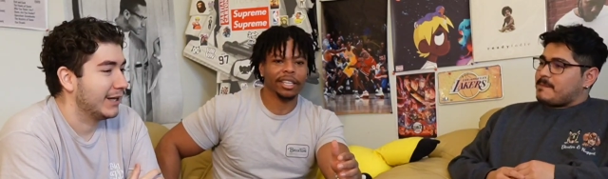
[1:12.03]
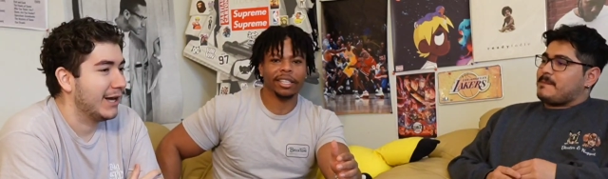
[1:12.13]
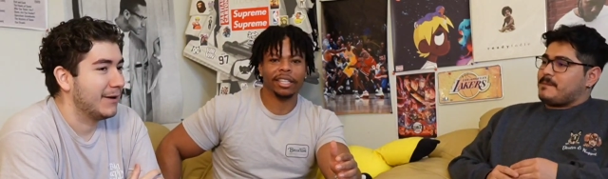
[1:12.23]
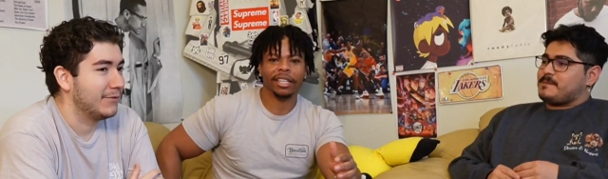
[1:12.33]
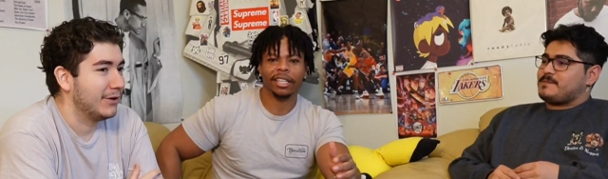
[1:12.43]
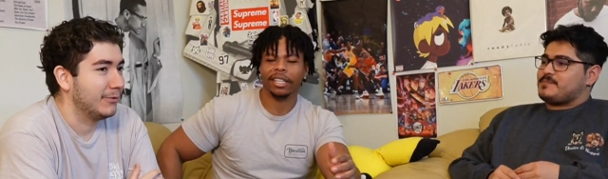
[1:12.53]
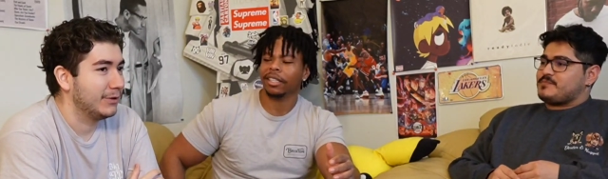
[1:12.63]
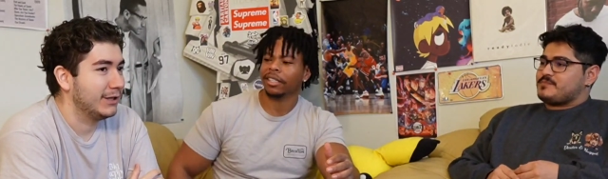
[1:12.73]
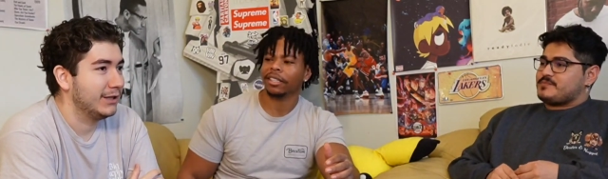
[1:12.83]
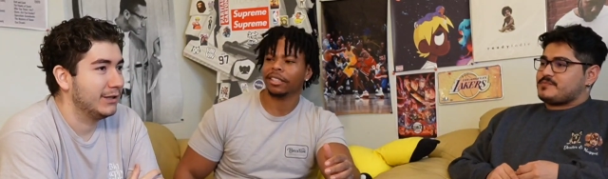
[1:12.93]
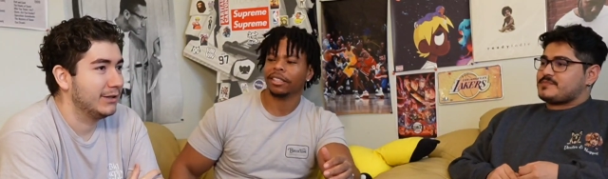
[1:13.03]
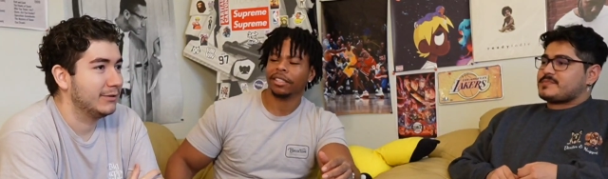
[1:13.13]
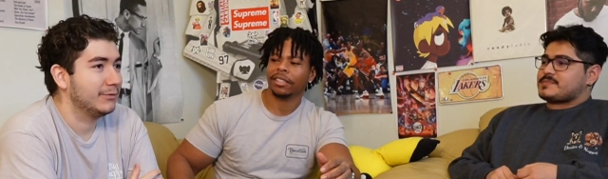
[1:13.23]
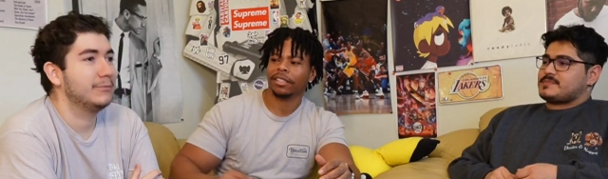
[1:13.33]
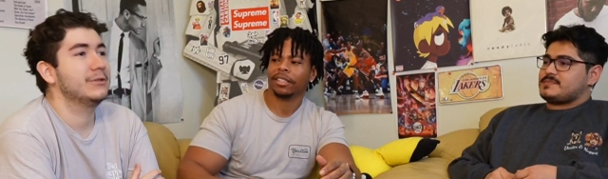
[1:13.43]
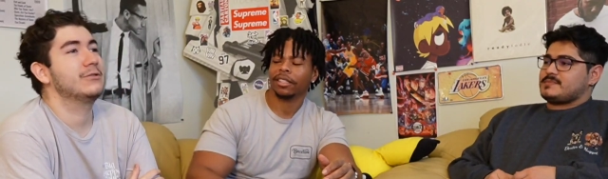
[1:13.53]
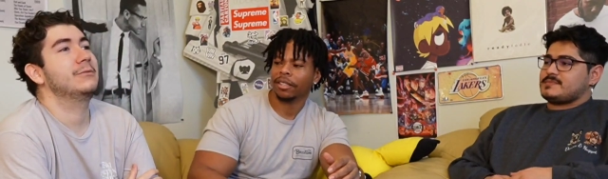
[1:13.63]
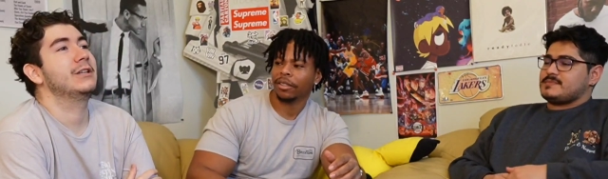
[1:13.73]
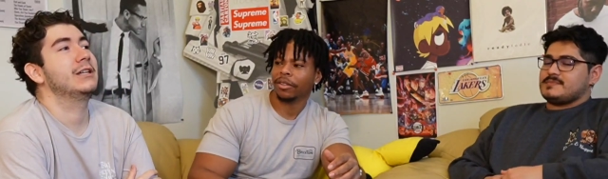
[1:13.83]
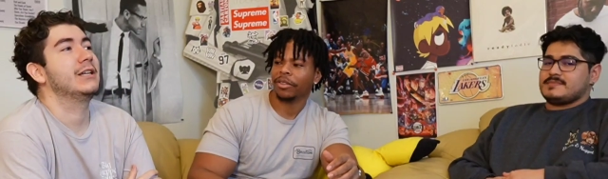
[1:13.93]
Speaker 1: yeah no we we been
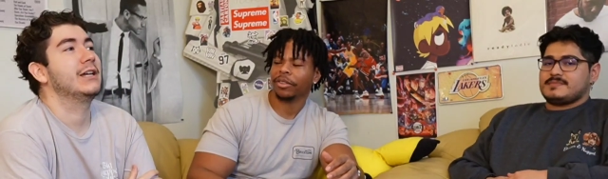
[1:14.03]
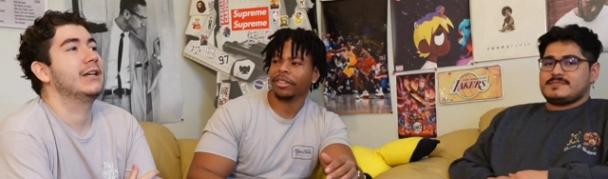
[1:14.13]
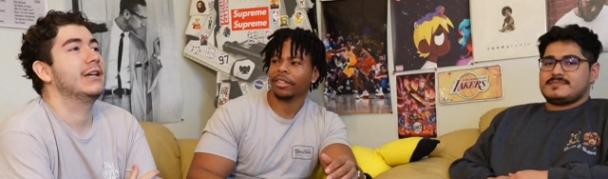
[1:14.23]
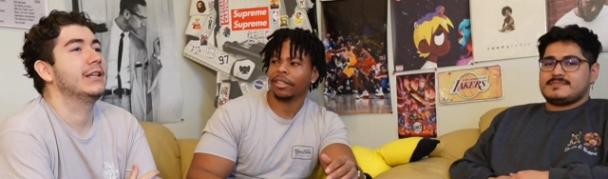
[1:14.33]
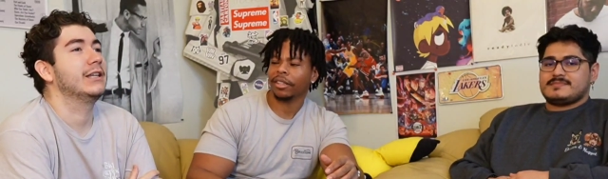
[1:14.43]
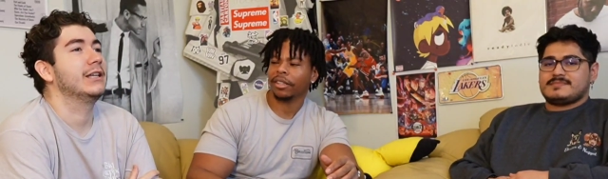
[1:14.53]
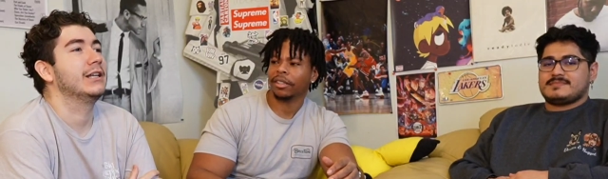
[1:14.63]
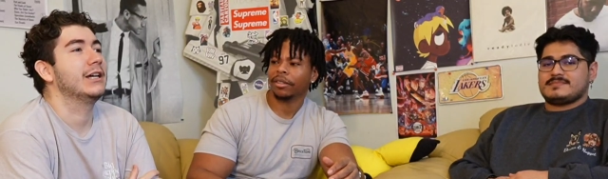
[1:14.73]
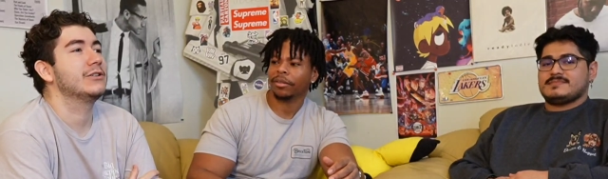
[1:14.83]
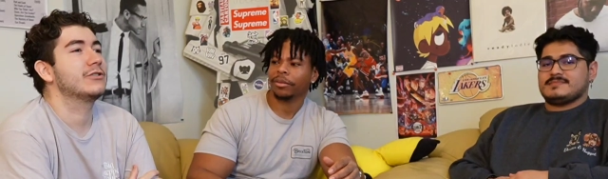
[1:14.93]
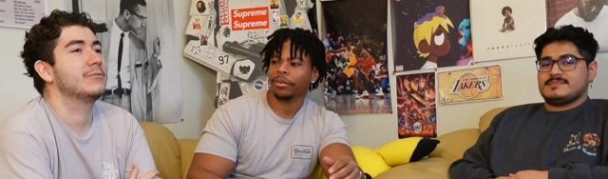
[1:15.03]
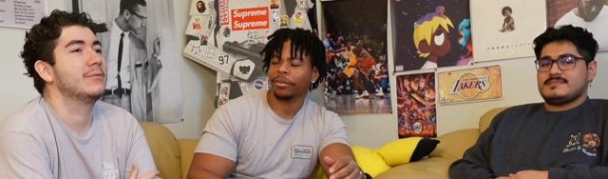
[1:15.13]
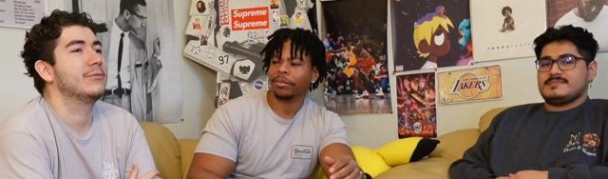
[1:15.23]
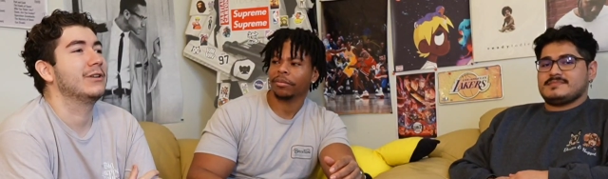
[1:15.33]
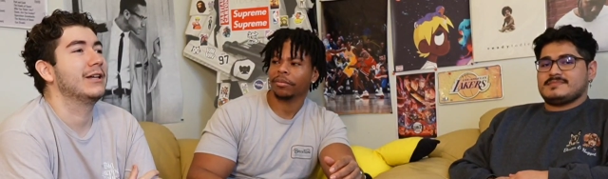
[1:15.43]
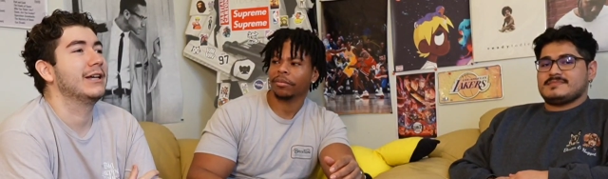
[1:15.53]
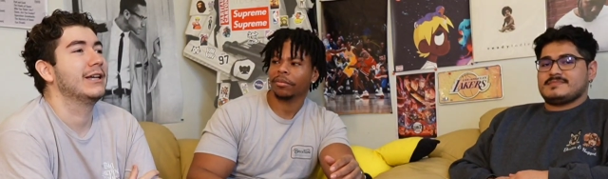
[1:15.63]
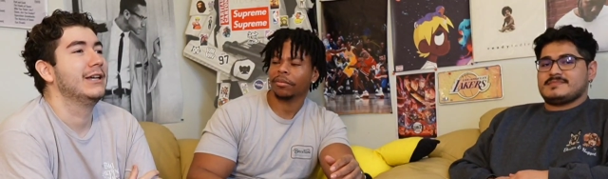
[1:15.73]
driven that day, and then I just remember like